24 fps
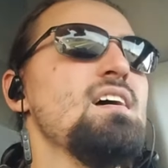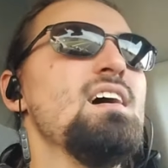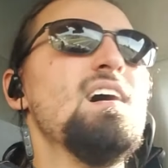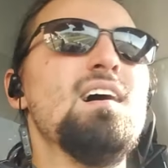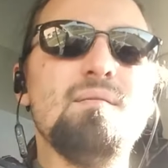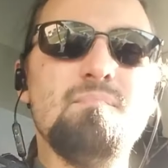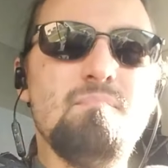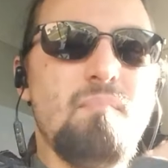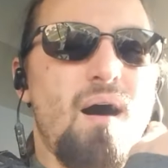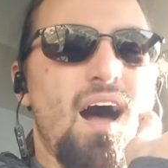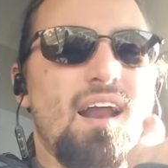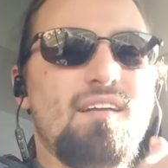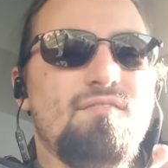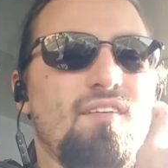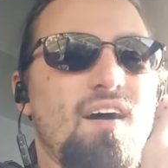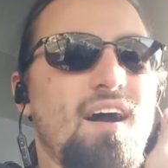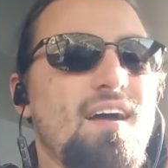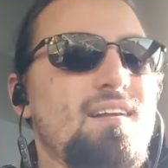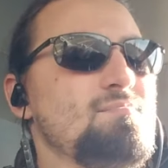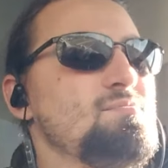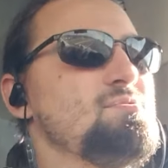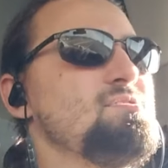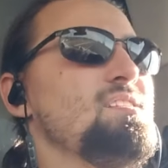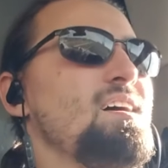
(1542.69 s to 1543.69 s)
modified
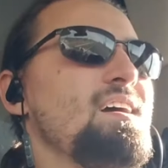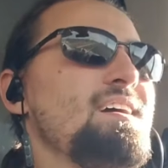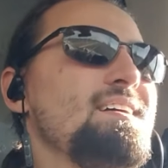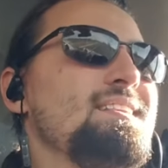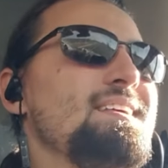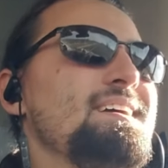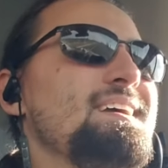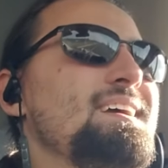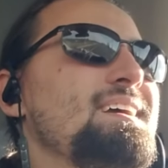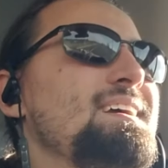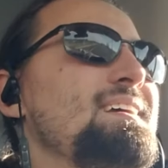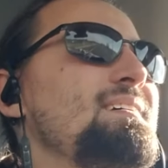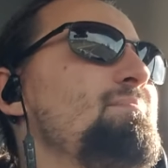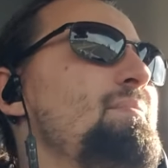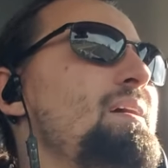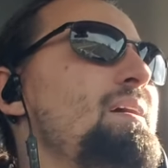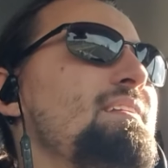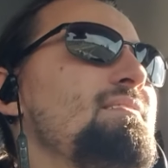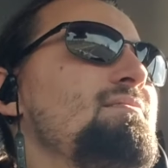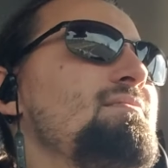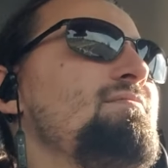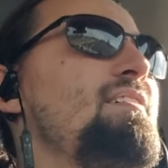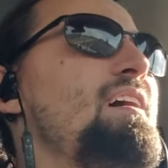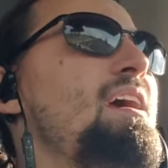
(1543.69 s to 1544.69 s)
them slightly,
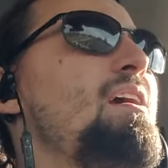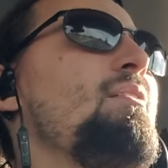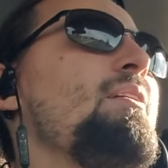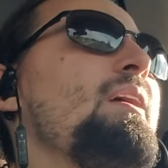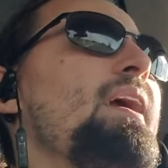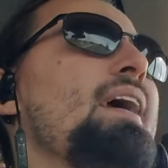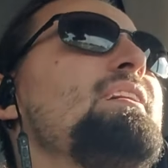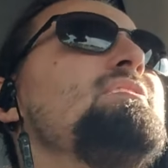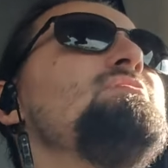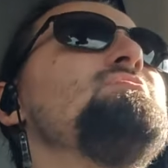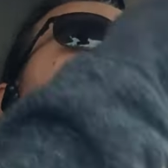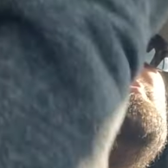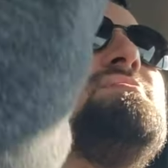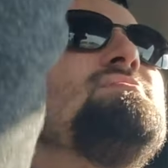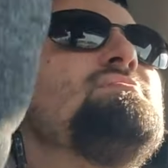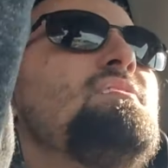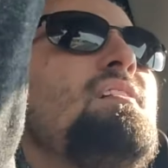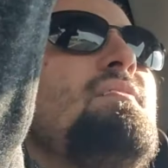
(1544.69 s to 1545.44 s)
made variations of